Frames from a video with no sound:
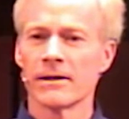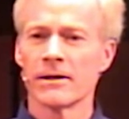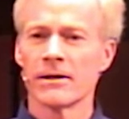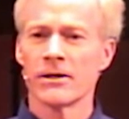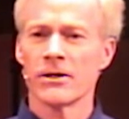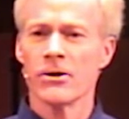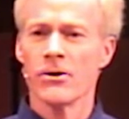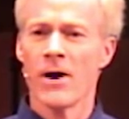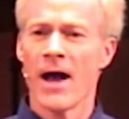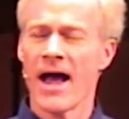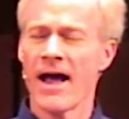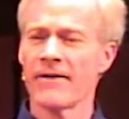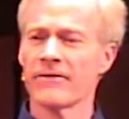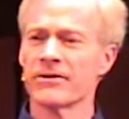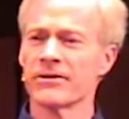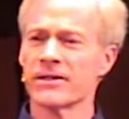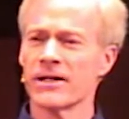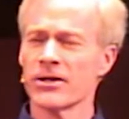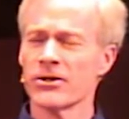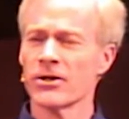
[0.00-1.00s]
You have
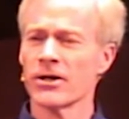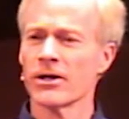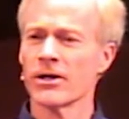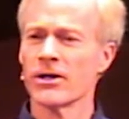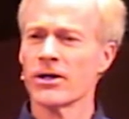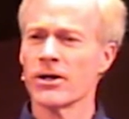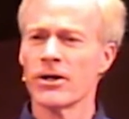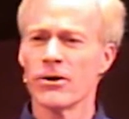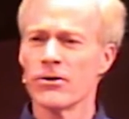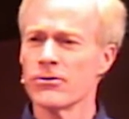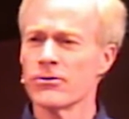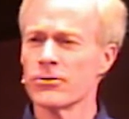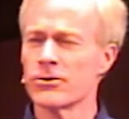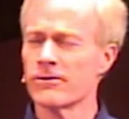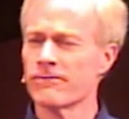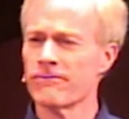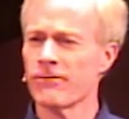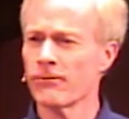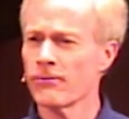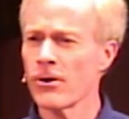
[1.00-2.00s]
such a huge,
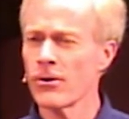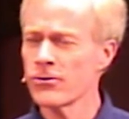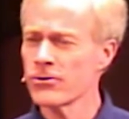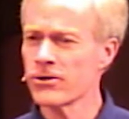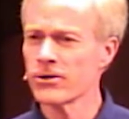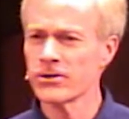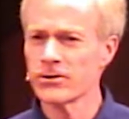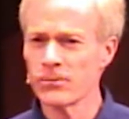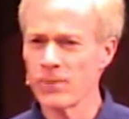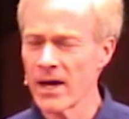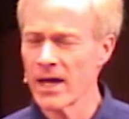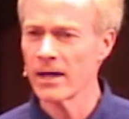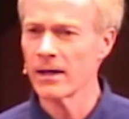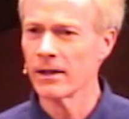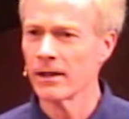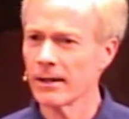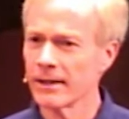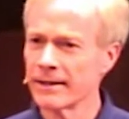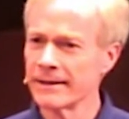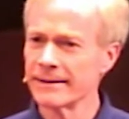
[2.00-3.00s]
ferocious
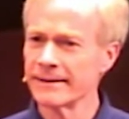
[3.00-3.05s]
will.